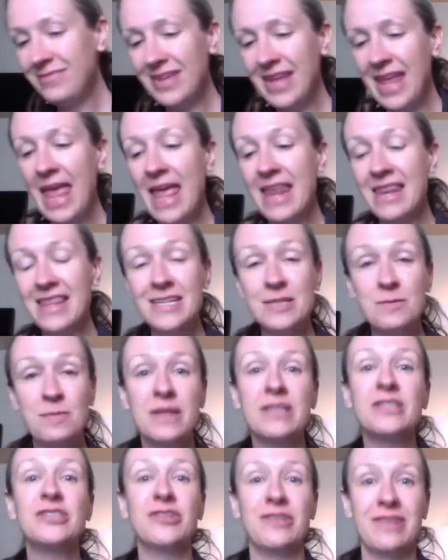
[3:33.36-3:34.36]
In this
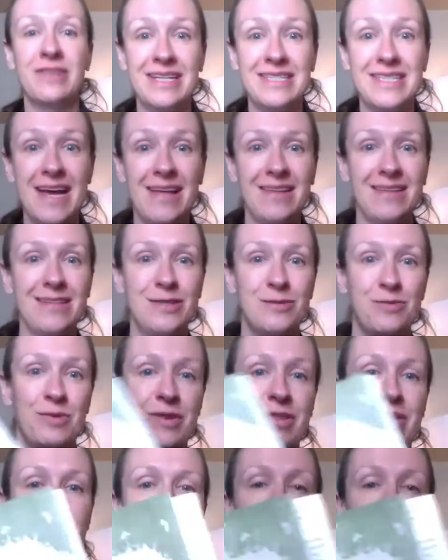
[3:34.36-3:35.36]
picture, they tell us where
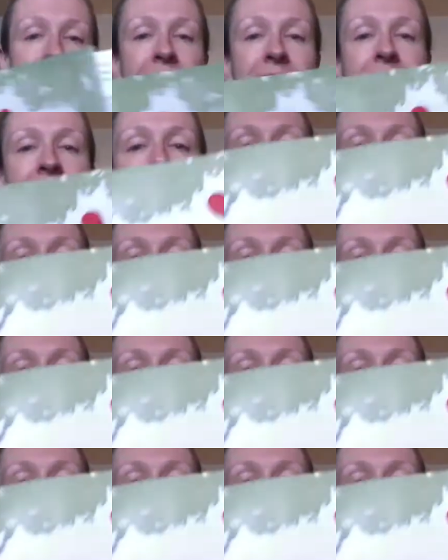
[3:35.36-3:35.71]
they're headed